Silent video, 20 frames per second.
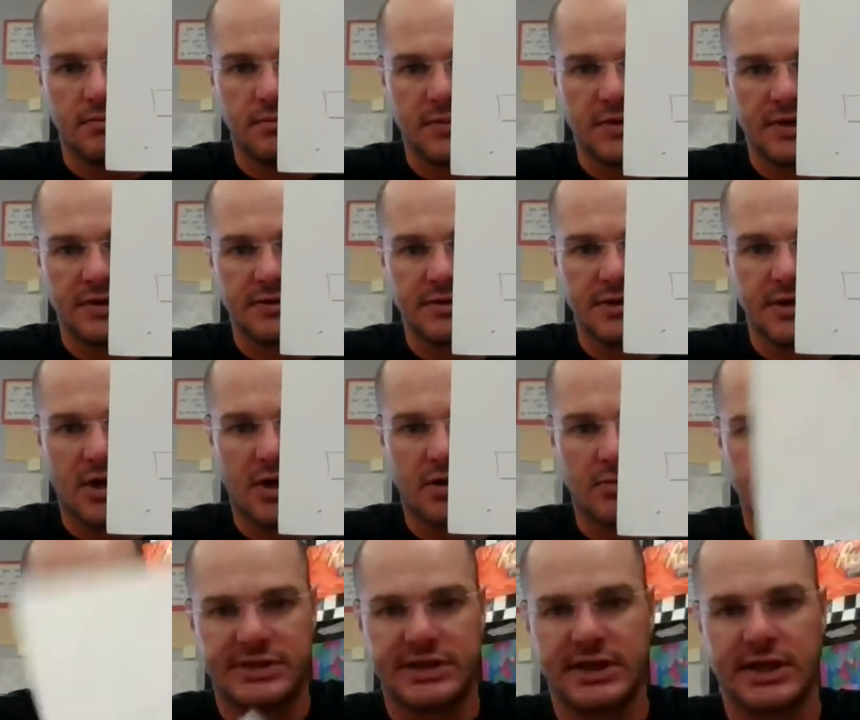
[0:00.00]
there's the arm
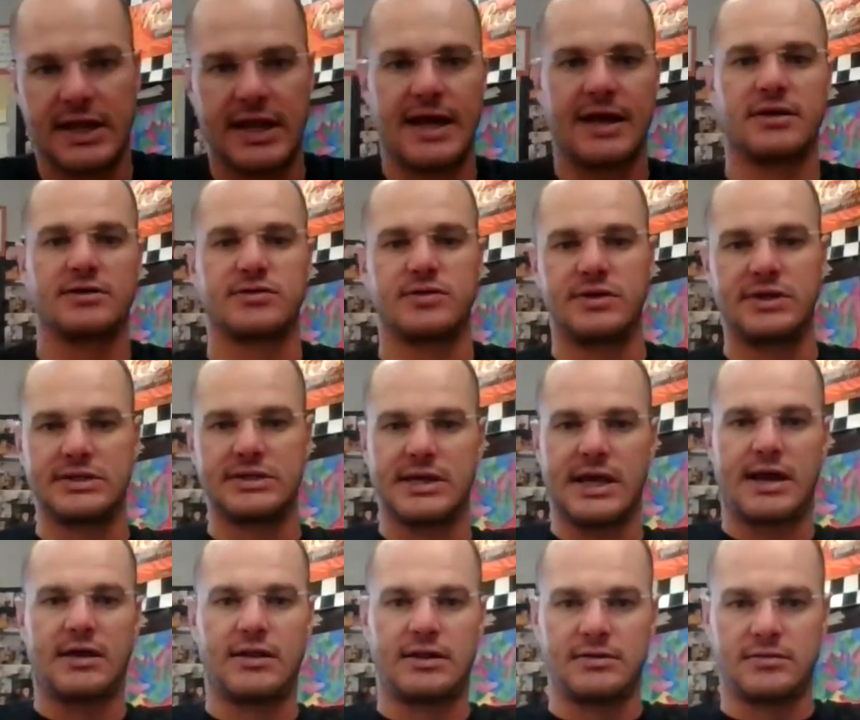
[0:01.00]
sticking out, so he's
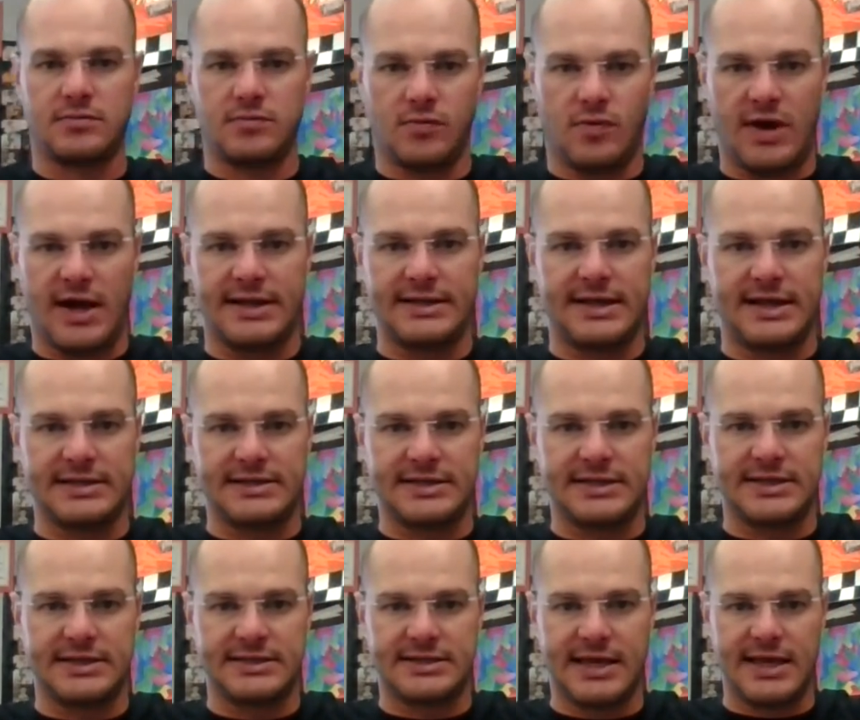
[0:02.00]
out wide like
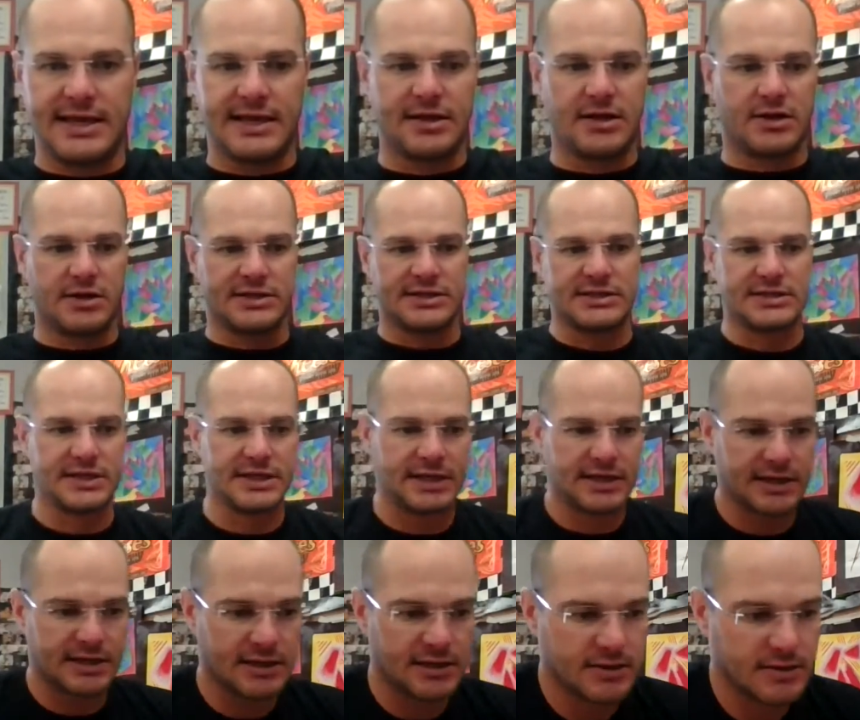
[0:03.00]
this, hanging on a stick,